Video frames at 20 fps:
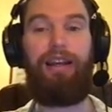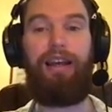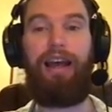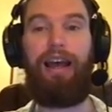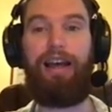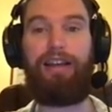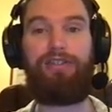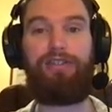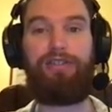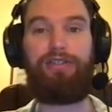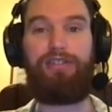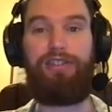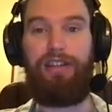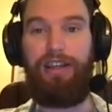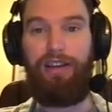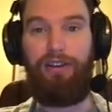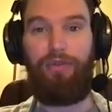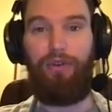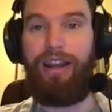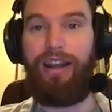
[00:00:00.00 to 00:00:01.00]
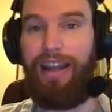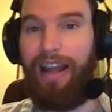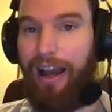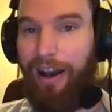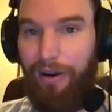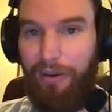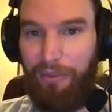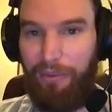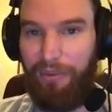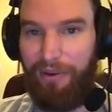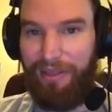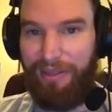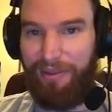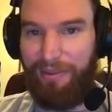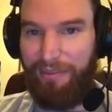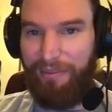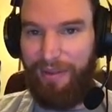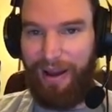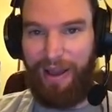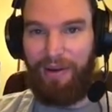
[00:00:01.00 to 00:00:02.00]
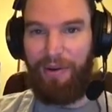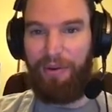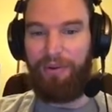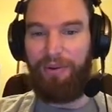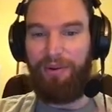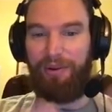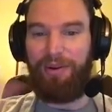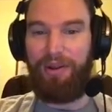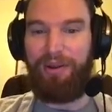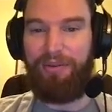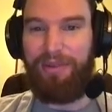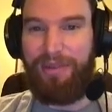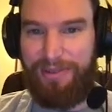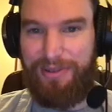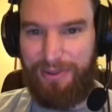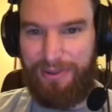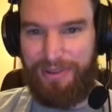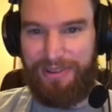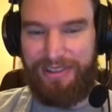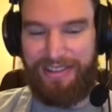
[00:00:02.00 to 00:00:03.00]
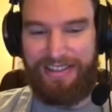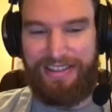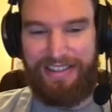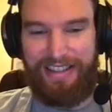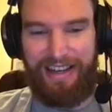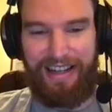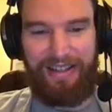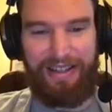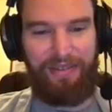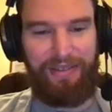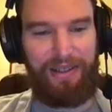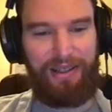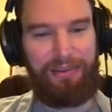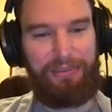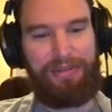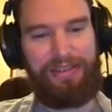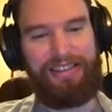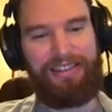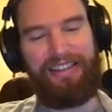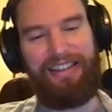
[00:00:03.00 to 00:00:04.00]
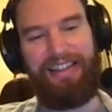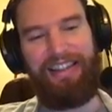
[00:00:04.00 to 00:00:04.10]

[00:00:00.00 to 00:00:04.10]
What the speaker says: As you're seeing right now with my own learning resources that I developed.